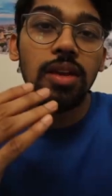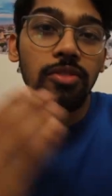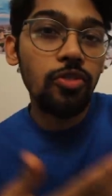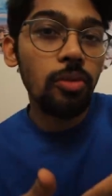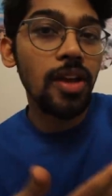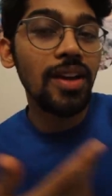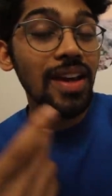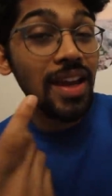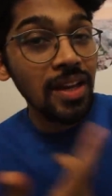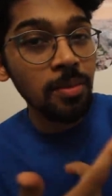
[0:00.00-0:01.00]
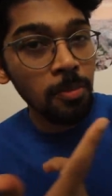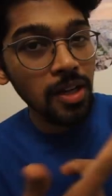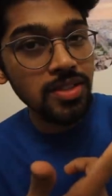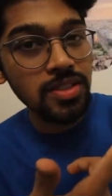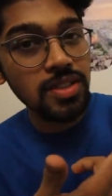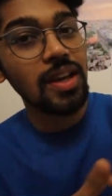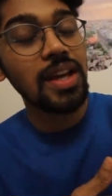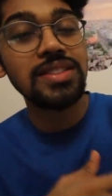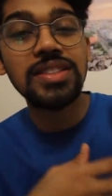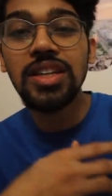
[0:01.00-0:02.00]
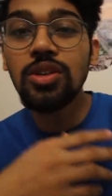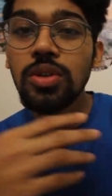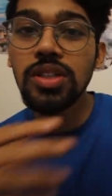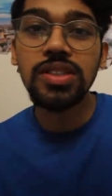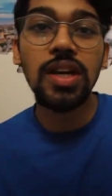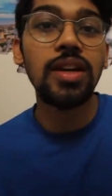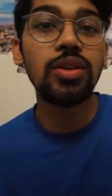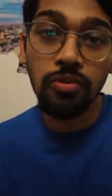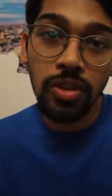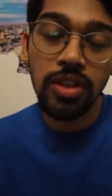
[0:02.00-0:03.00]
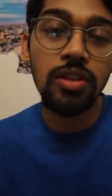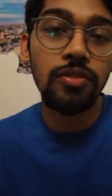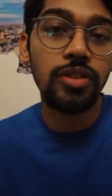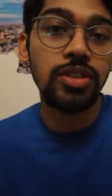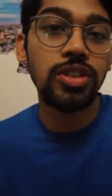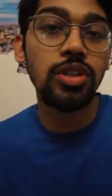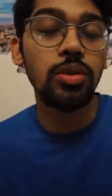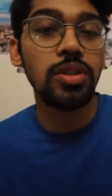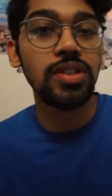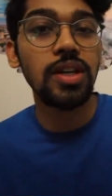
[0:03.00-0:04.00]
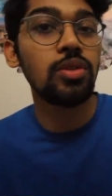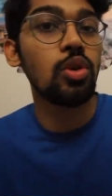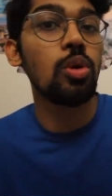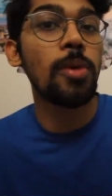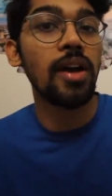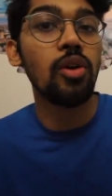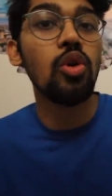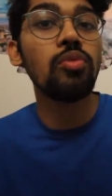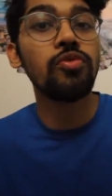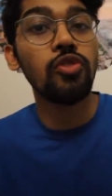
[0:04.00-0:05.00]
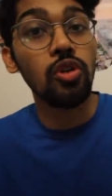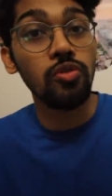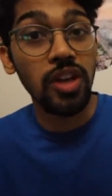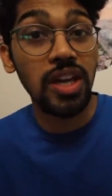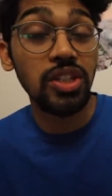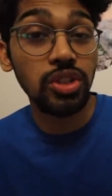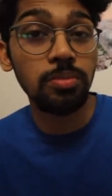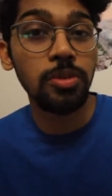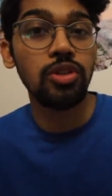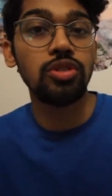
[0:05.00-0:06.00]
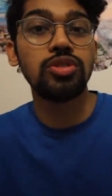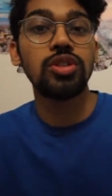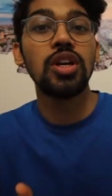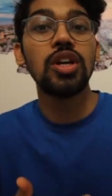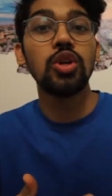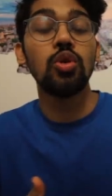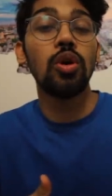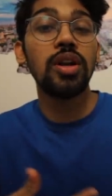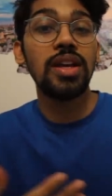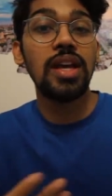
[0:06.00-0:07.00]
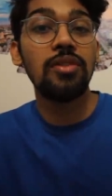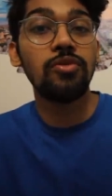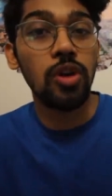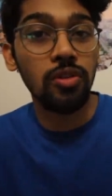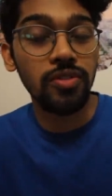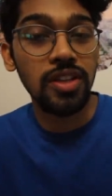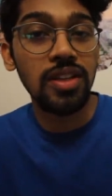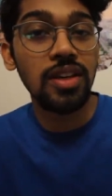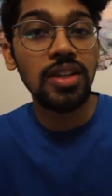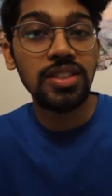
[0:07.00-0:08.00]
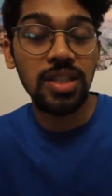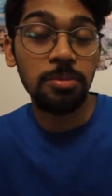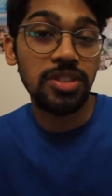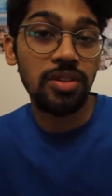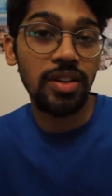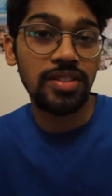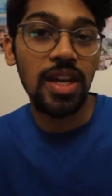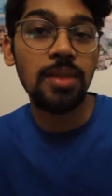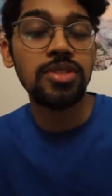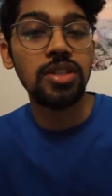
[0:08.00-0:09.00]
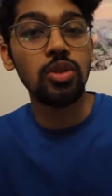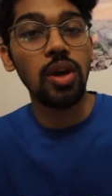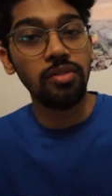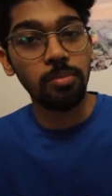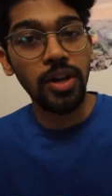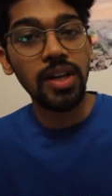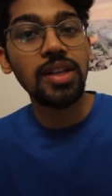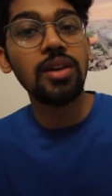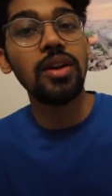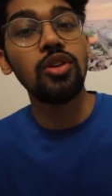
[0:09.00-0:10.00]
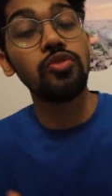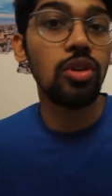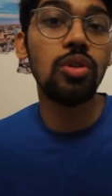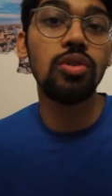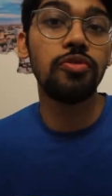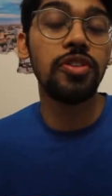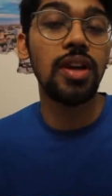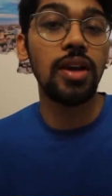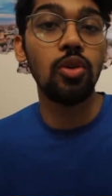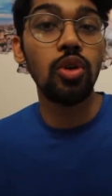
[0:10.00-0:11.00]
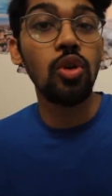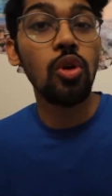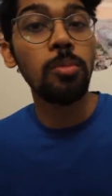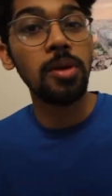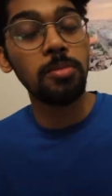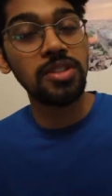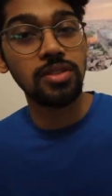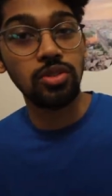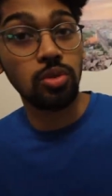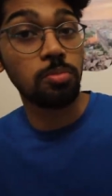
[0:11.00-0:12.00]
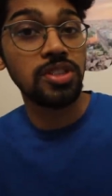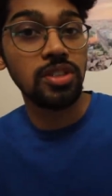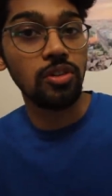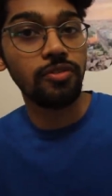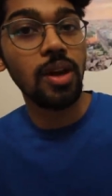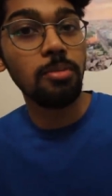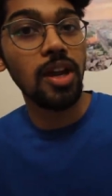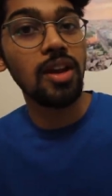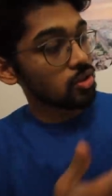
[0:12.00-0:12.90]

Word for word: Even from that eight months, let's say you decide to, within the first year, you decide to go back home for a vacation because you already gave one of the semester exams and you have a break now and you, you know, you feel like going home and miss, you're missing your family.